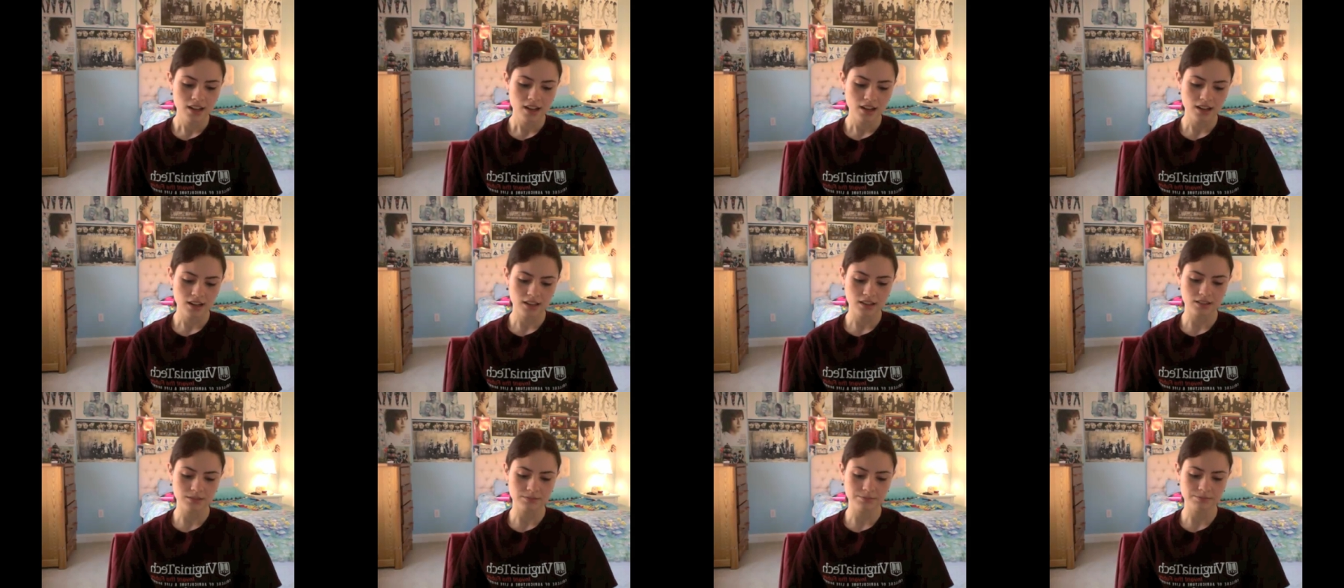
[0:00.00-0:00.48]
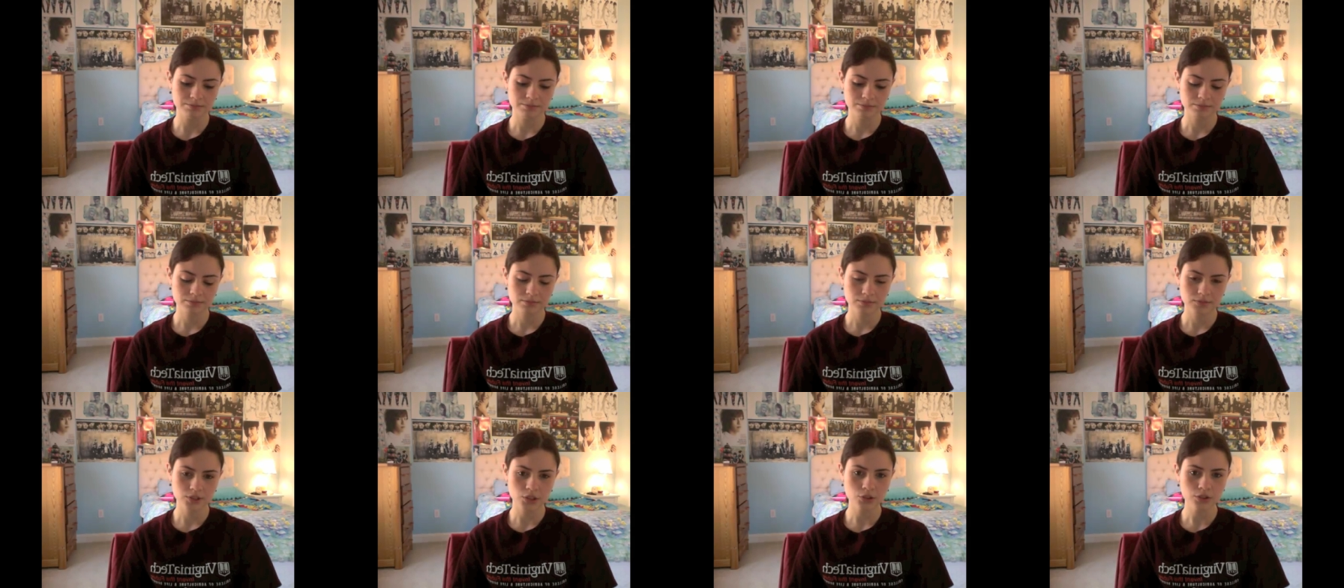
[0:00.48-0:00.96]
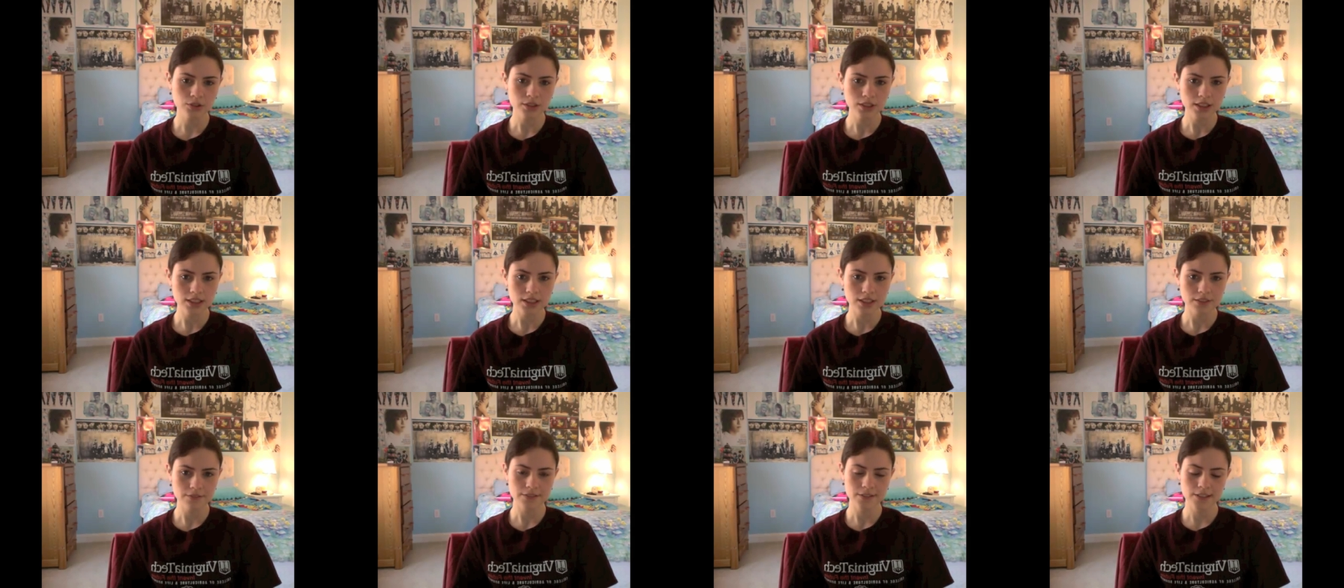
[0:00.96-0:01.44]
Um, the only
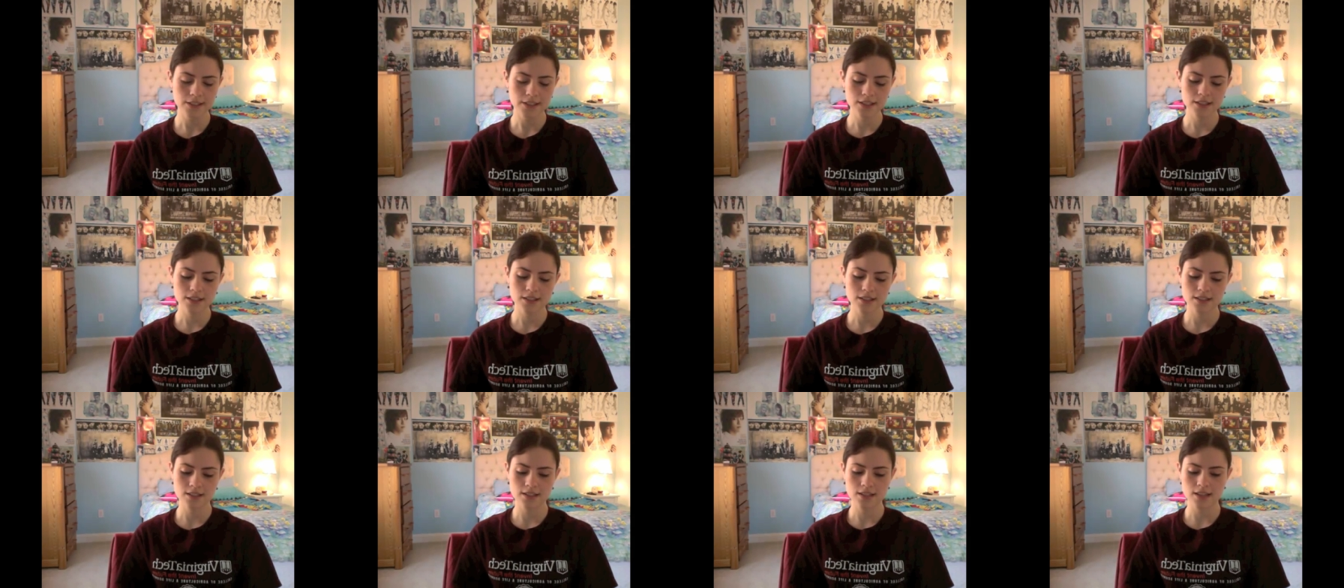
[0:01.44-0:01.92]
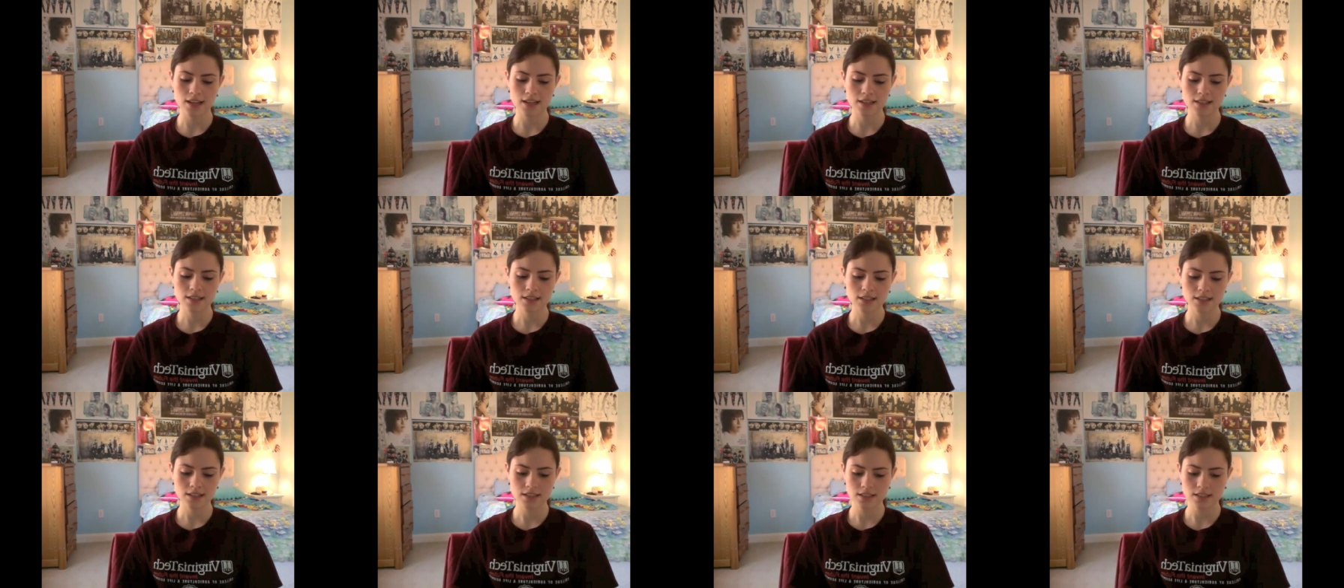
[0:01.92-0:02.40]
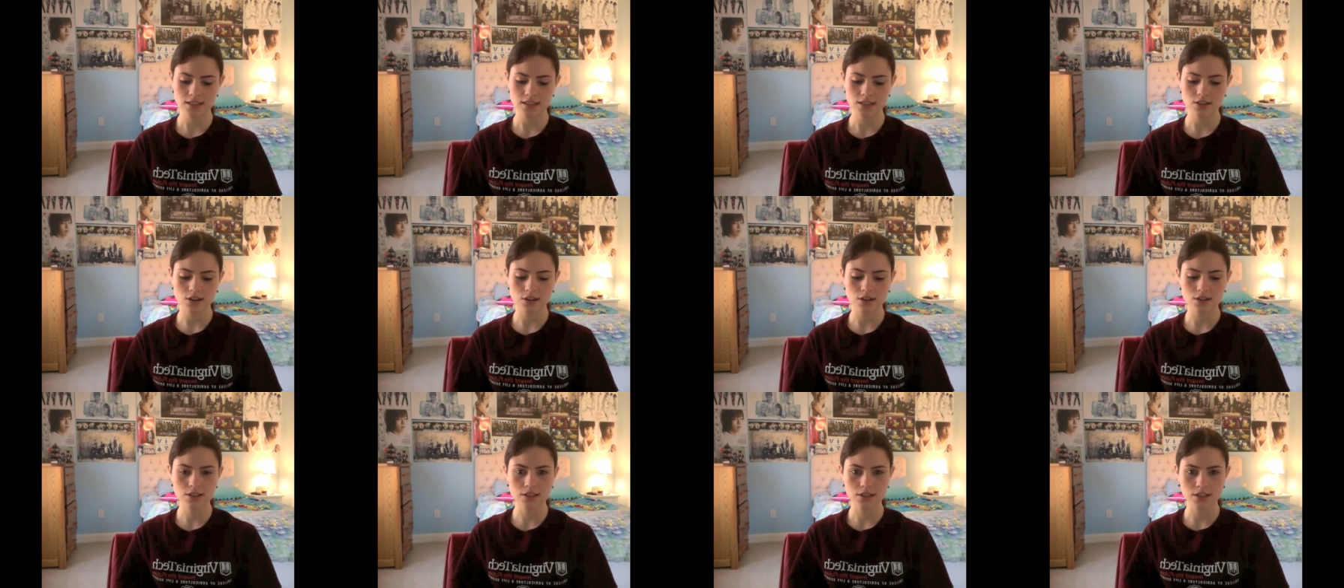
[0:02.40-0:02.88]
difference is SMSD
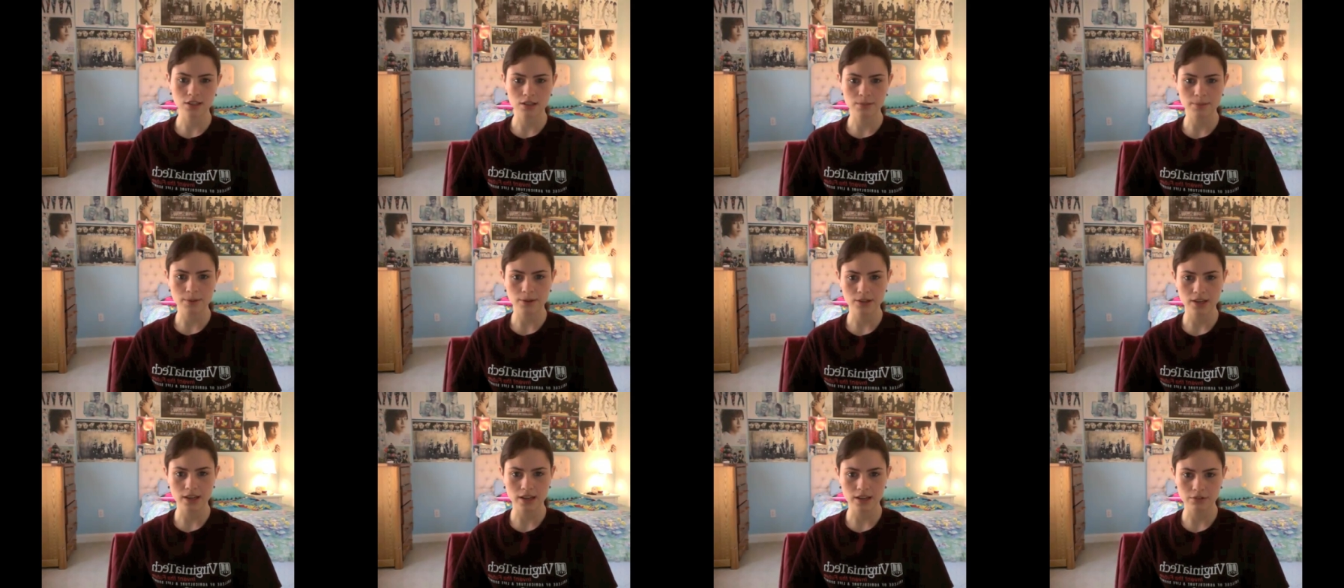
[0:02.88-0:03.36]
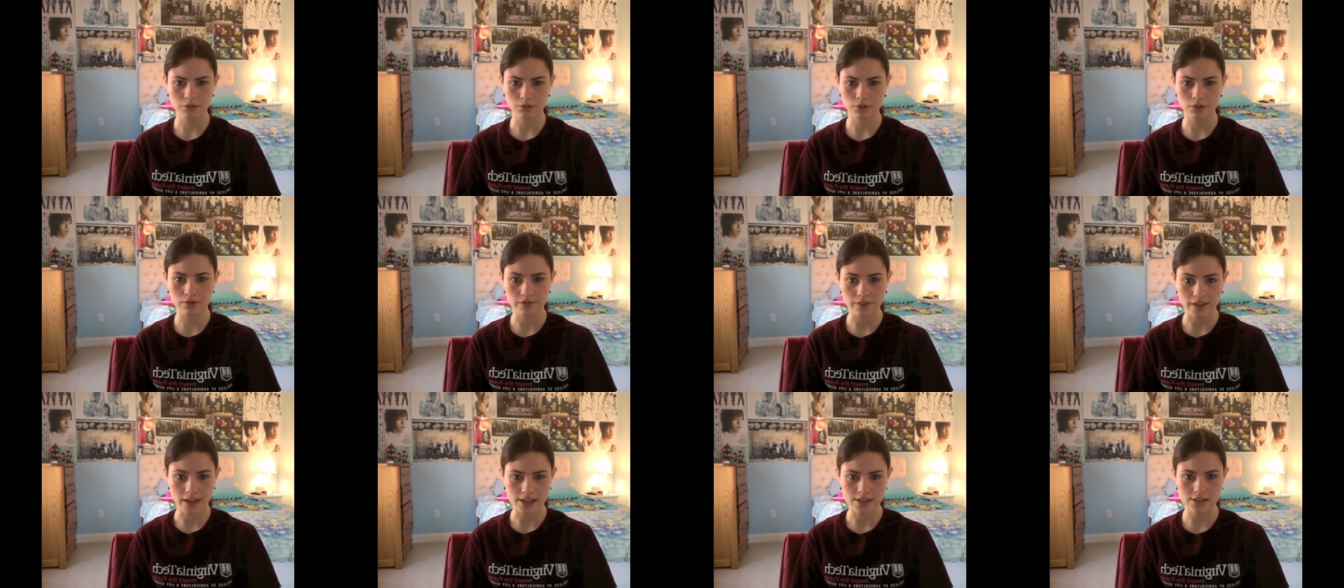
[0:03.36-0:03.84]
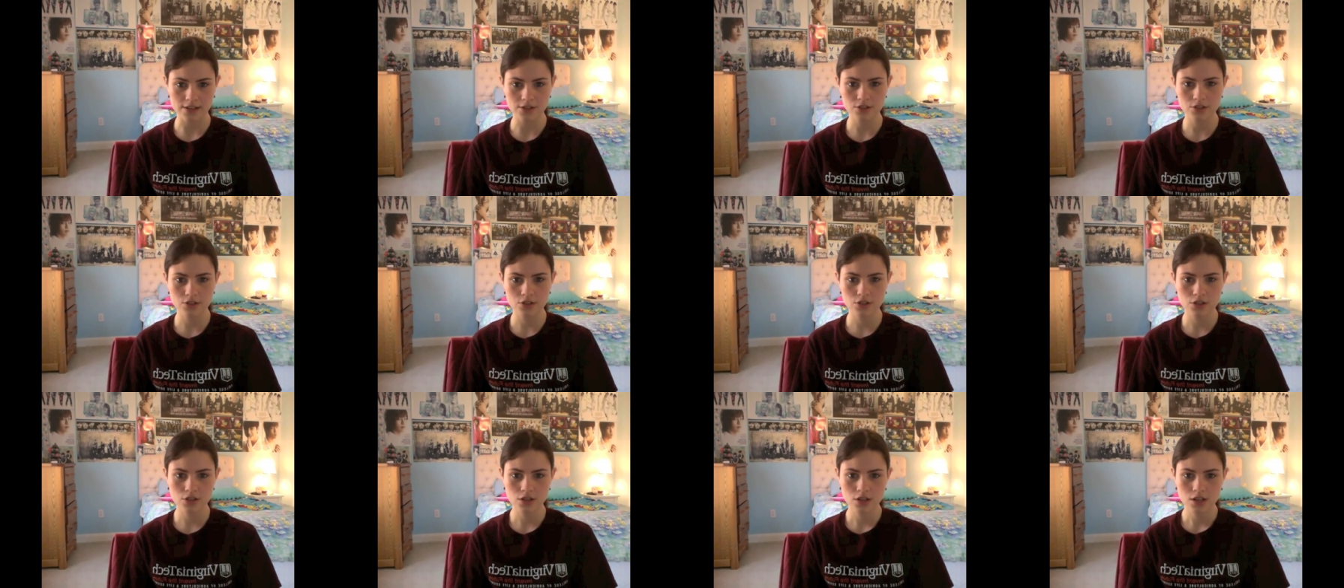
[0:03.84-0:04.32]
talks a lot about getting
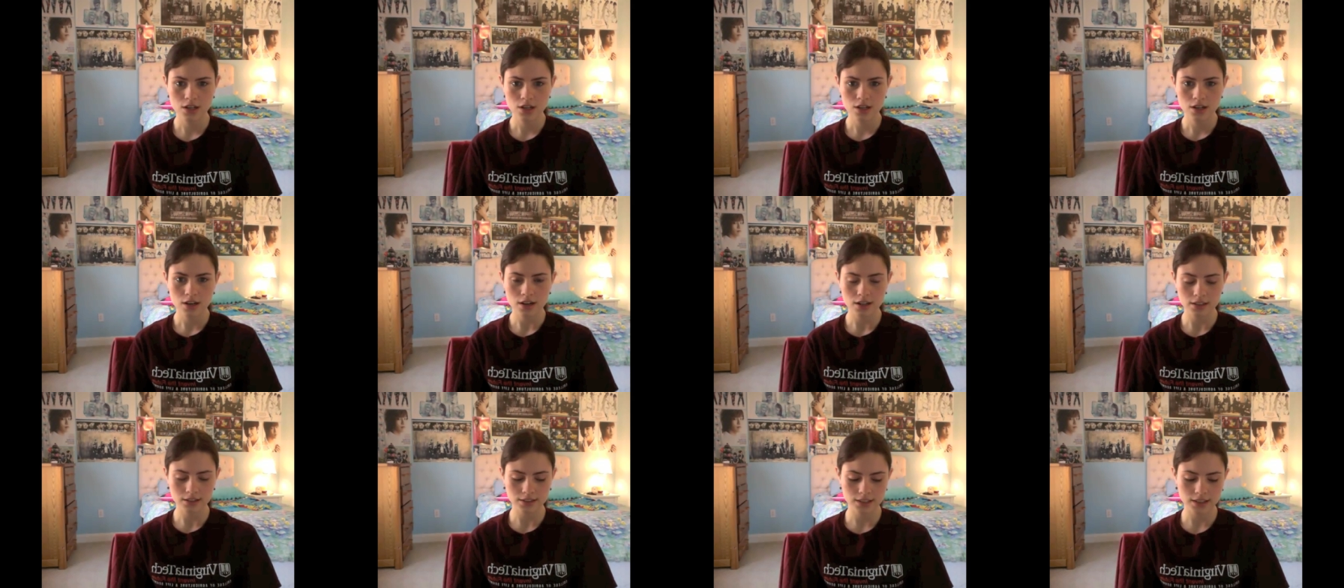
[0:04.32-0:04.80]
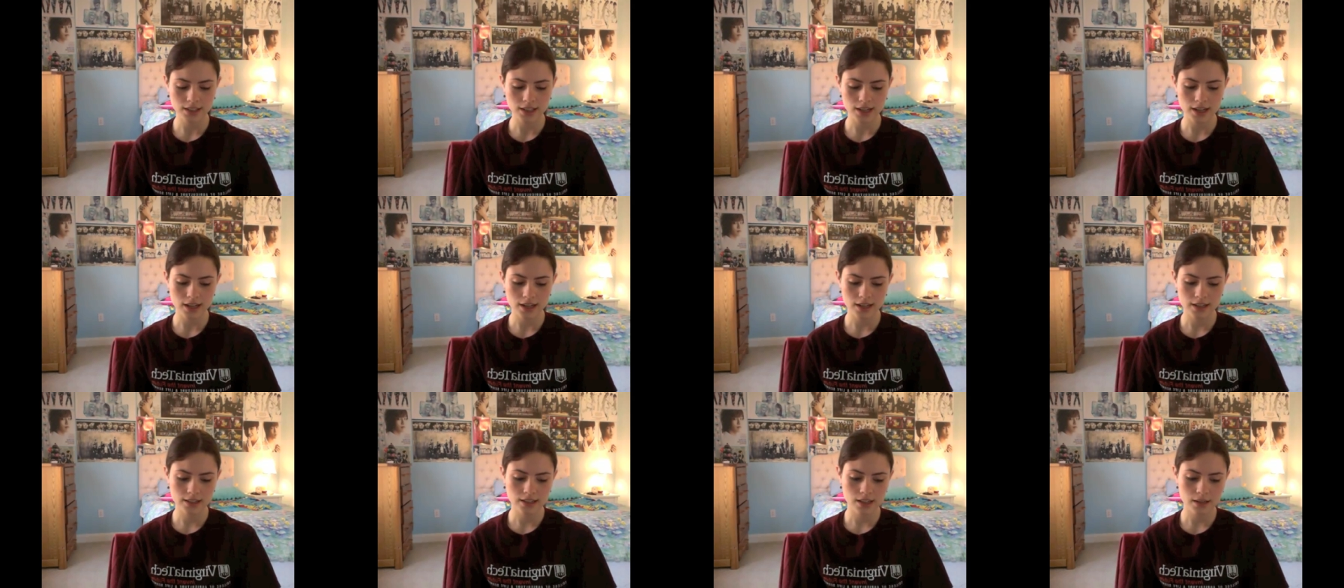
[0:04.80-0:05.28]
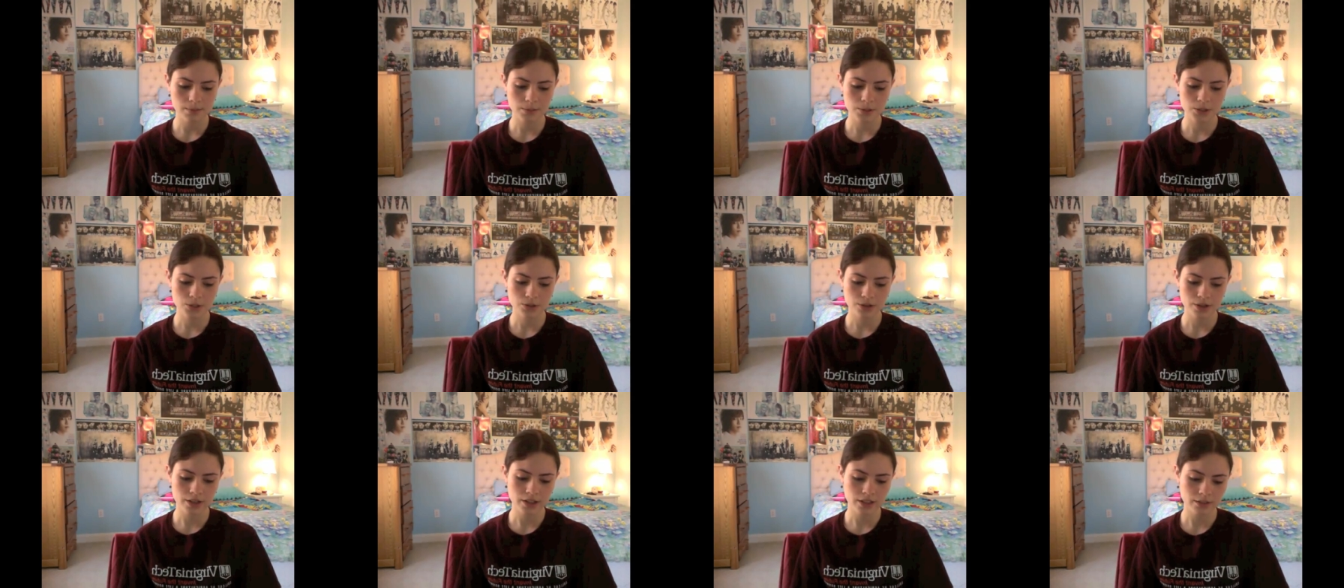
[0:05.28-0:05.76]
revenge on the guy that
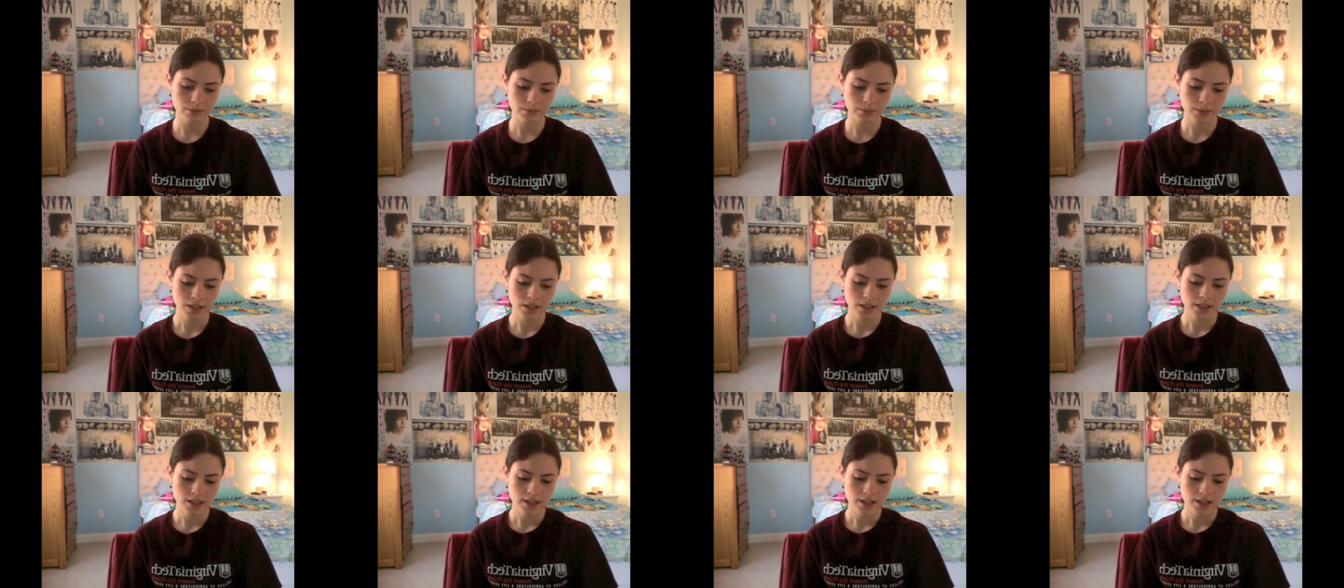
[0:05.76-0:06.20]
betrayed him.